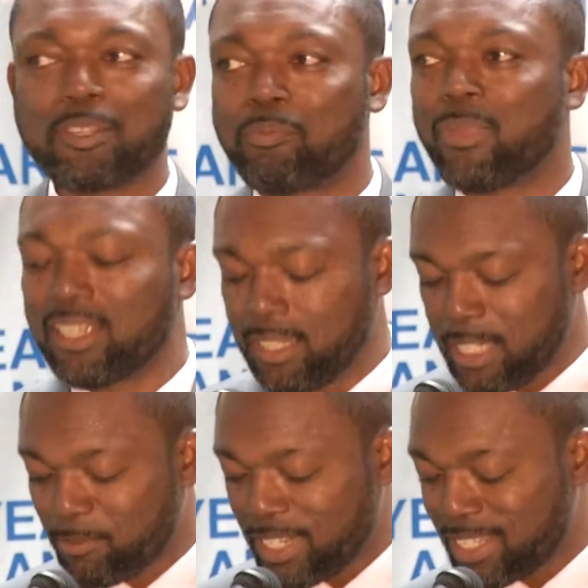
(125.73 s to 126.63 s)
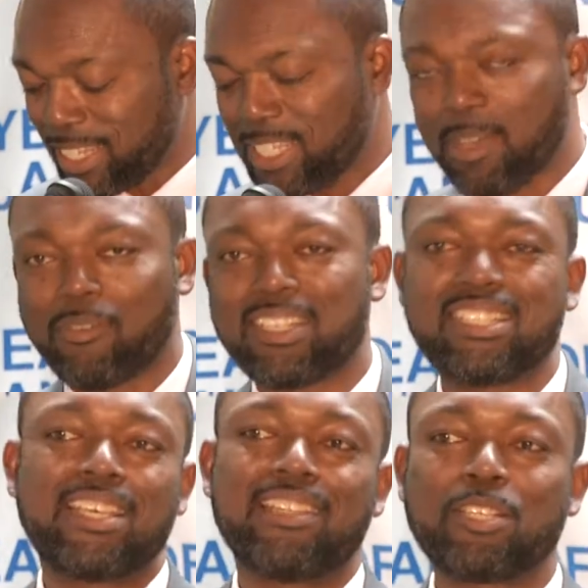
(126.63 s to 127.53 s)
My good evenings, I keep having to
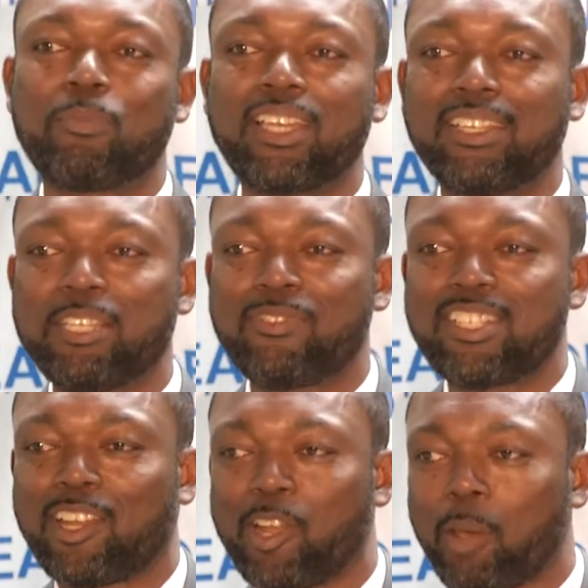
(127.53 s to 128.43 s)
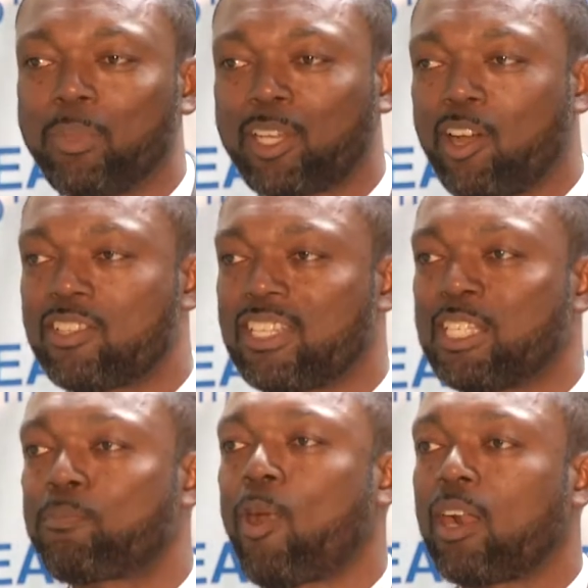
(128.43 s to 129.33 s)
say this, my good evenings are not because it
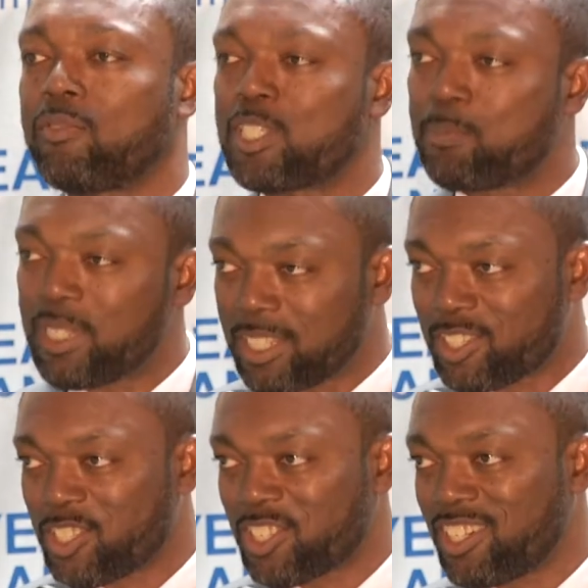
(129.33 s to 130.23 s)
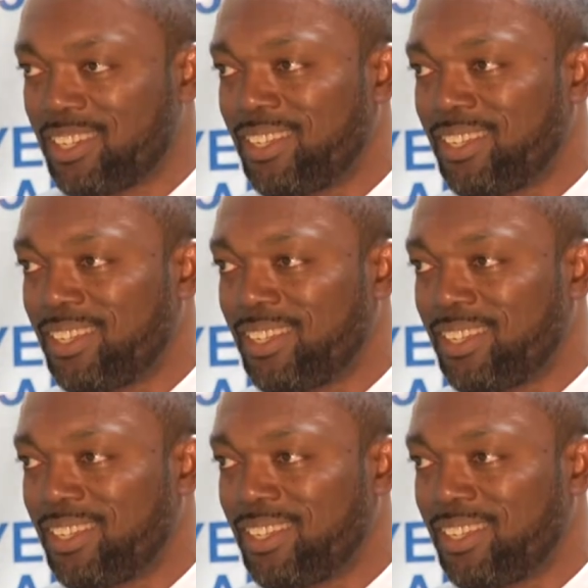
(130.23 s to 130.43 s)
is part of a speech.